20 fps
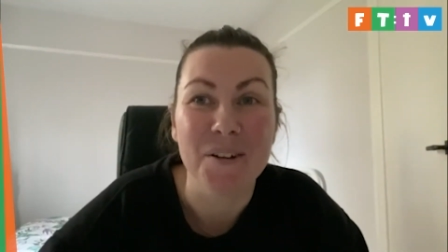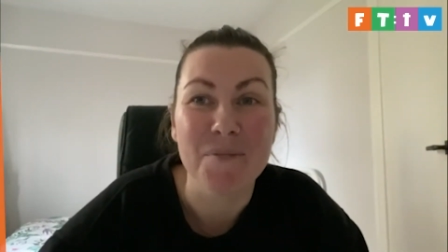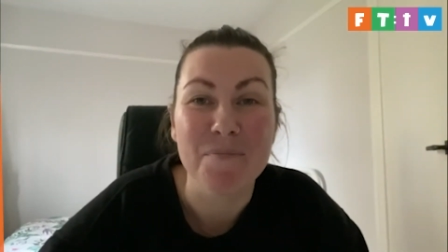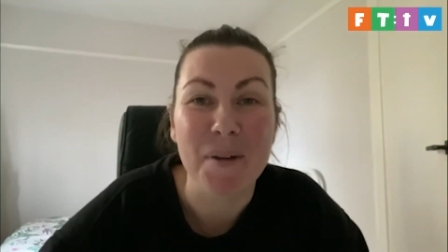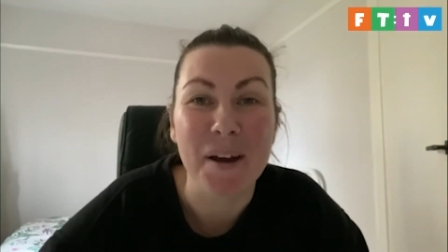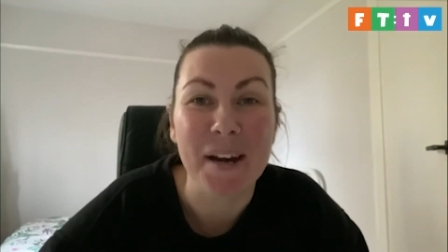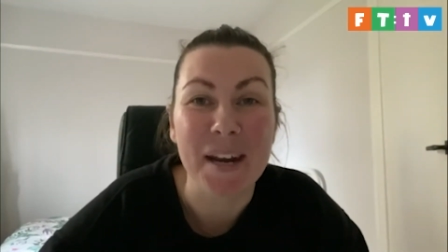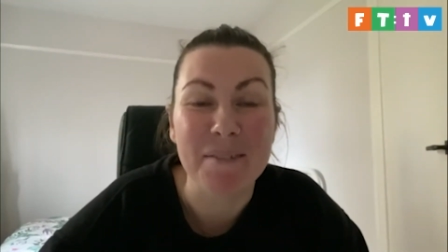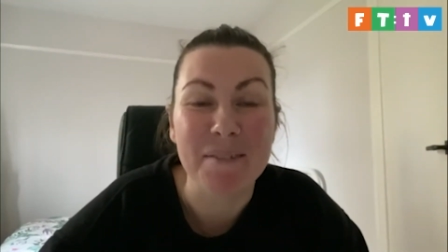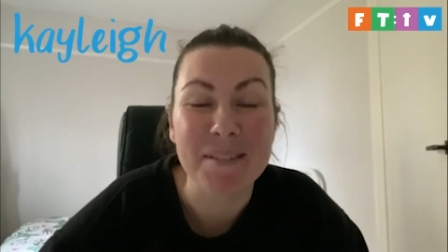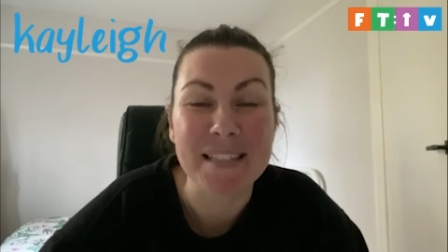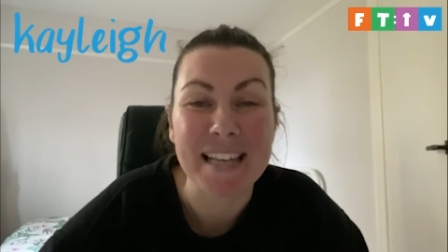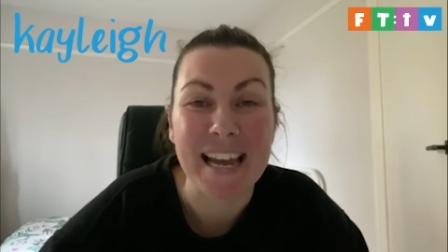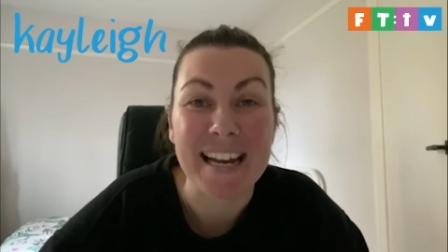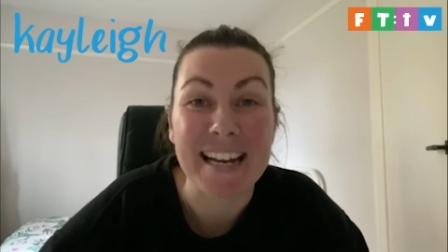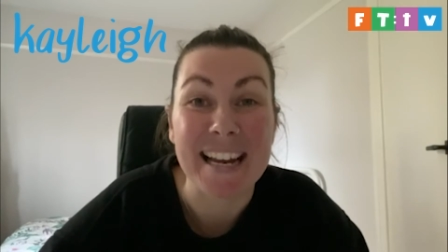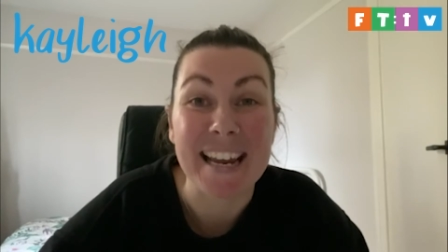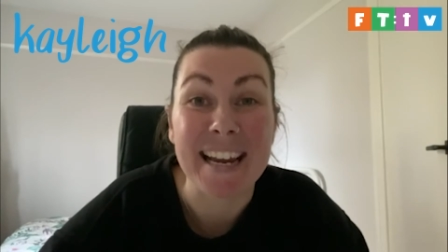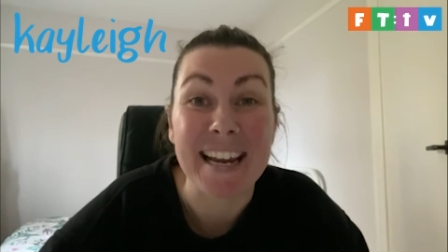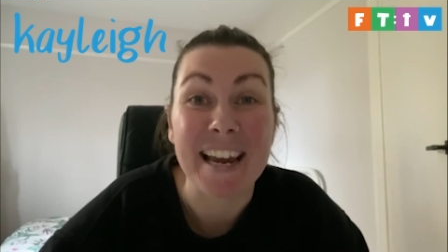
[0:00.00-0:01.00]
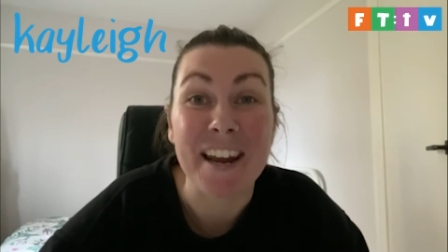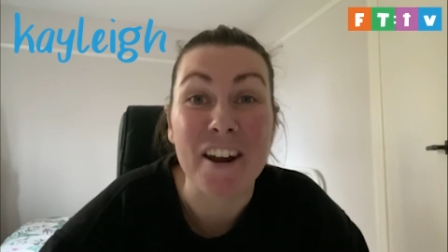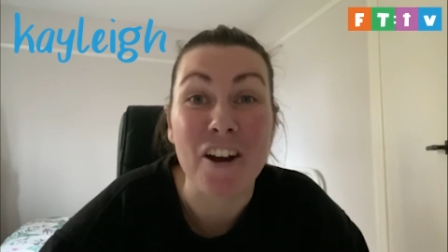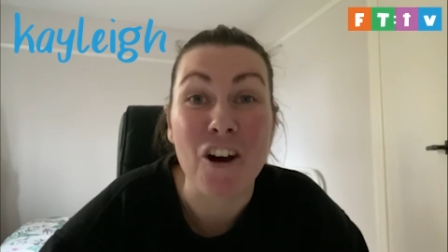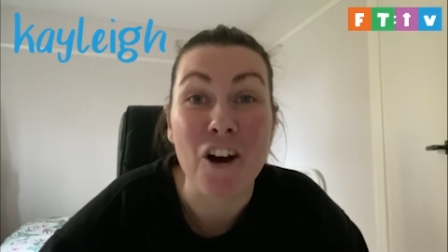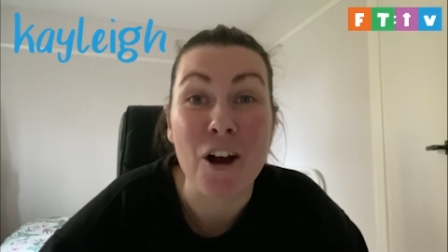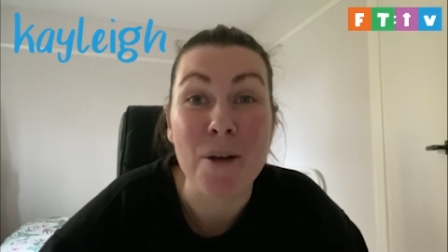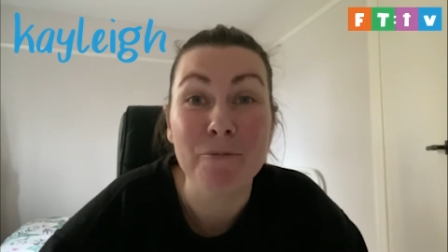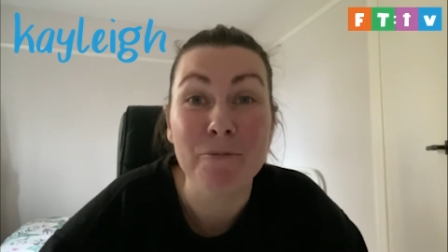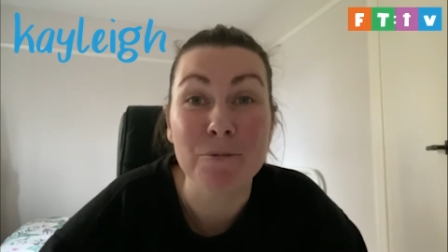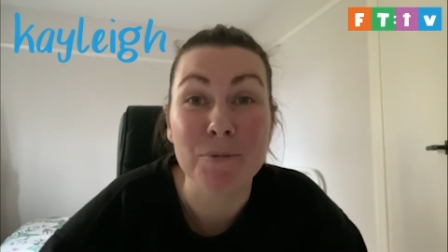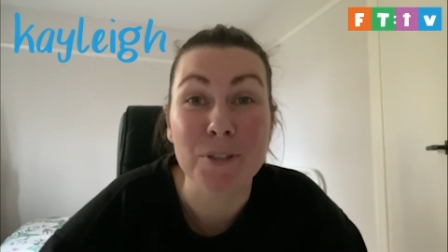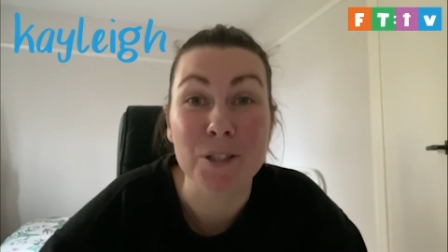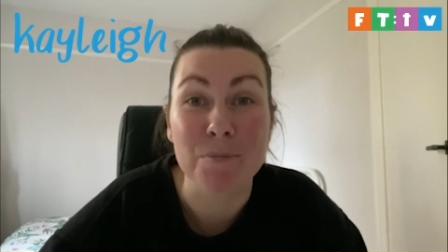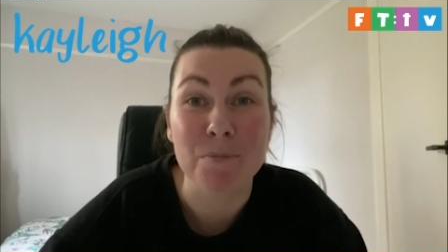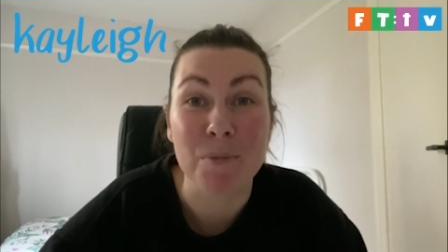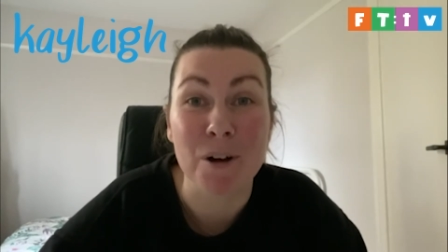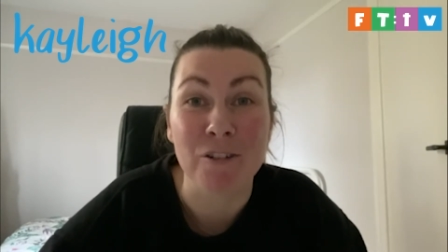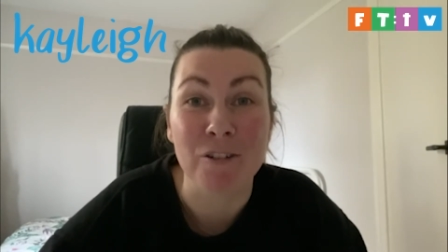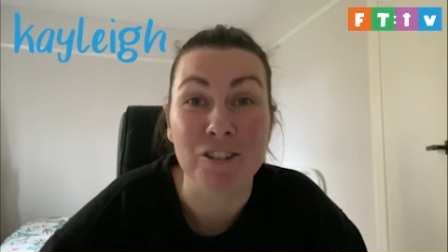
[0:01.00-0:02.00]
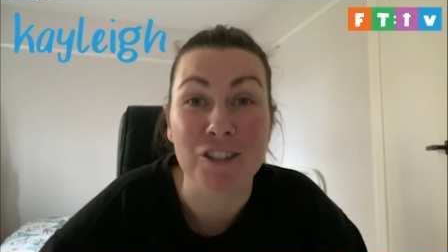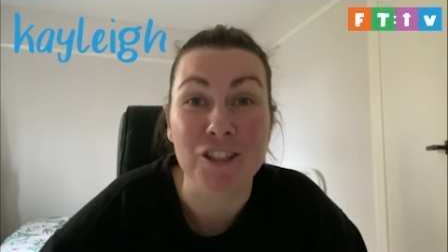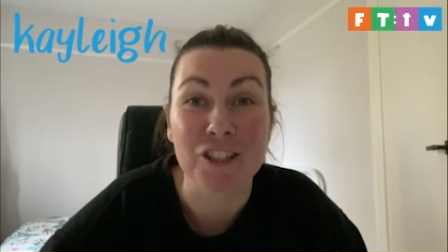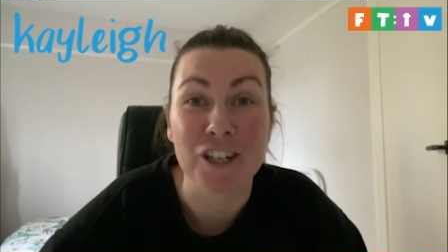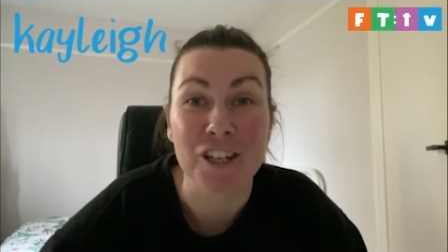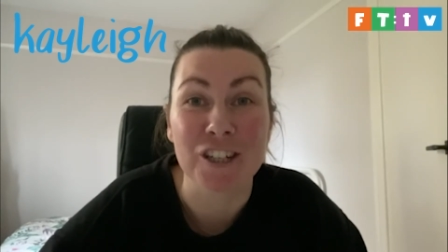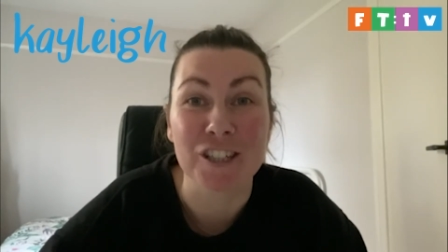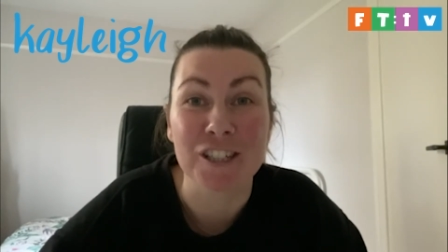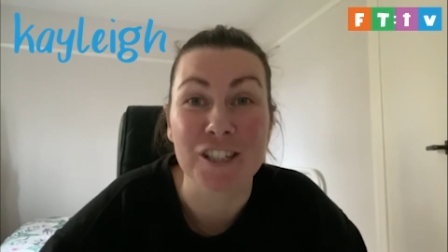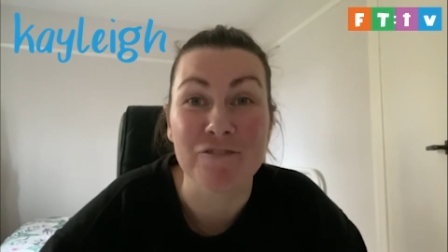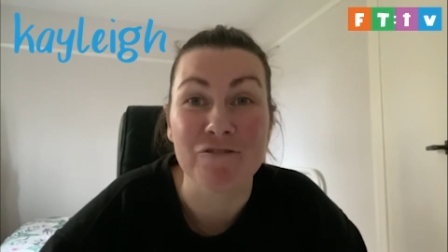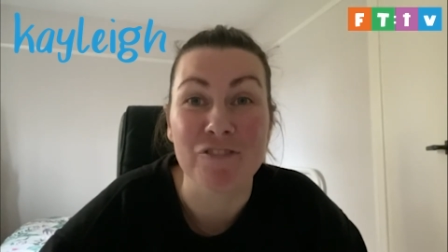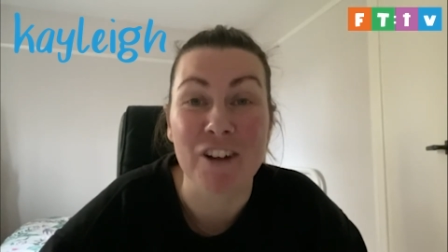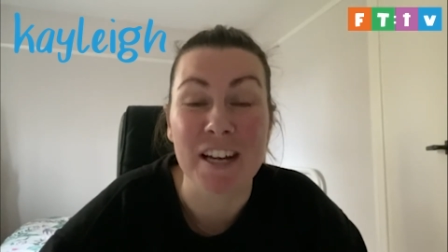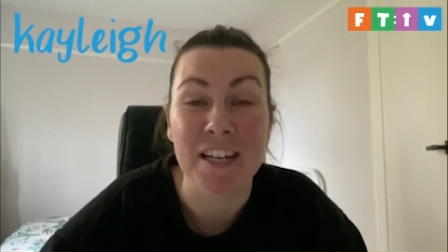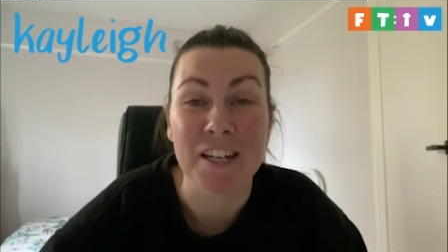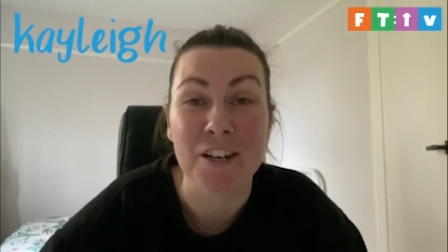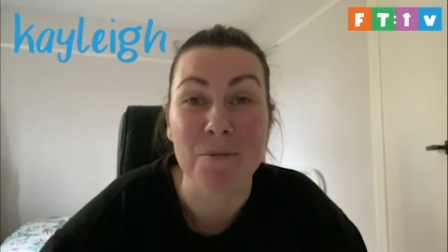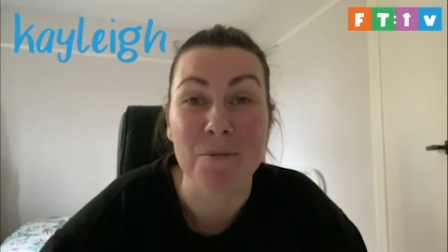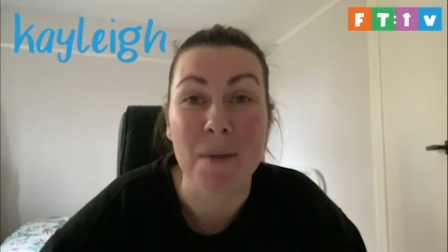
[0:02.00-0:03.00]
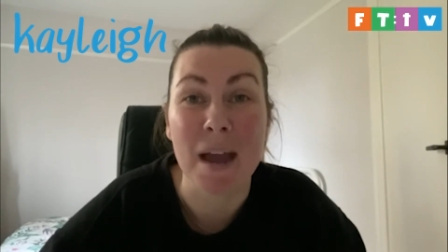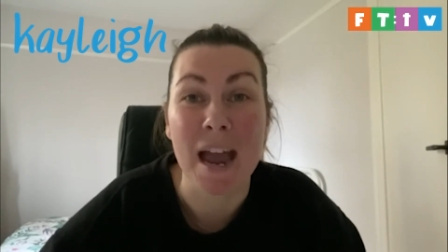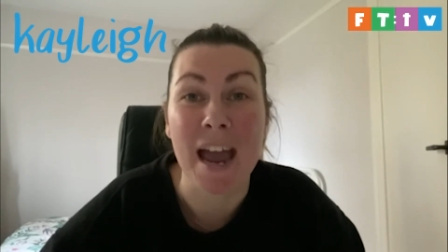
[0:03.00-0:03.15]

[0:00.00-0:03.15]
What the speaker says: my name's Kaylee and I'm from St Margaret's Church in Rainham,